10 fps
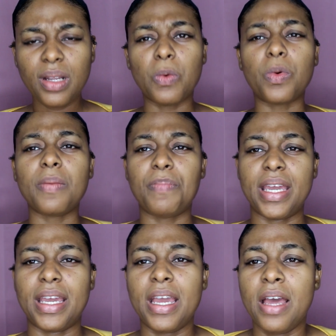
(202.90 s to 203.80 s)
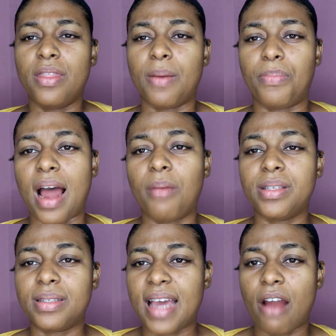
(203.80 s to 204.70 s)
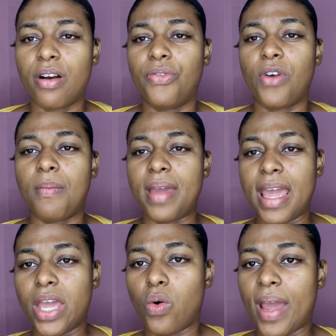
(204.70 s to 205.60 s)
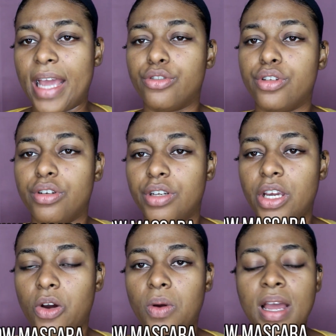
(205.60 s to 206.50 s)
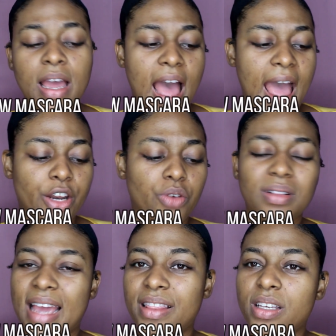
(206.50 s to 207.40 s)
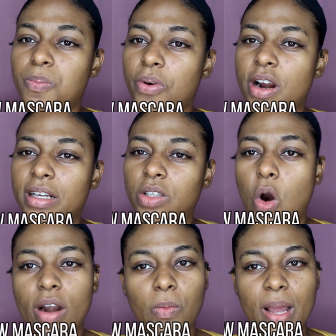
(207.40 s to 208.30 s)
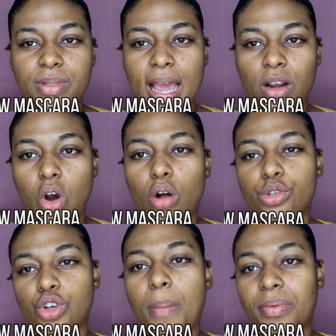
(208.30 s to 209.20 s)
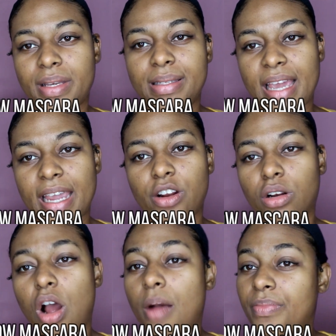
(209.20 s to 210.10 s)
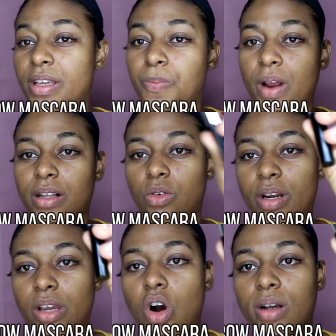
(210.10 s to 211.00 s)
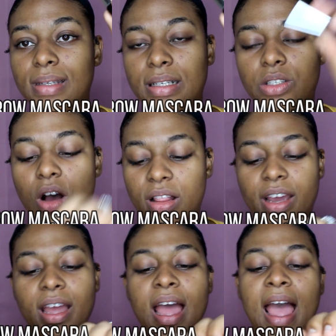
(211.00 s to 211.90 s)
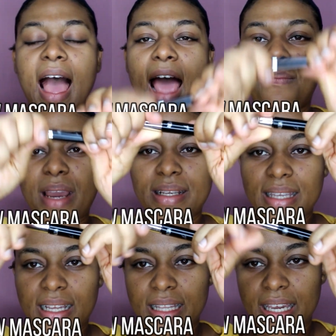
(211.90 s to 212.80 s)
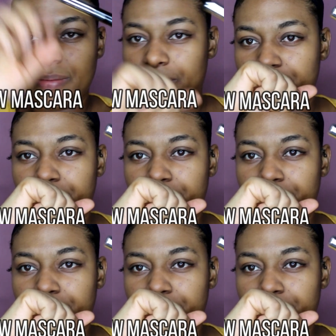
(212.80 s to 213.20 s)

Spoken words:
would be the brow mascara from AOA Studio. And you will get this product on a website called shopmissa.com. This product only costs $1. And basically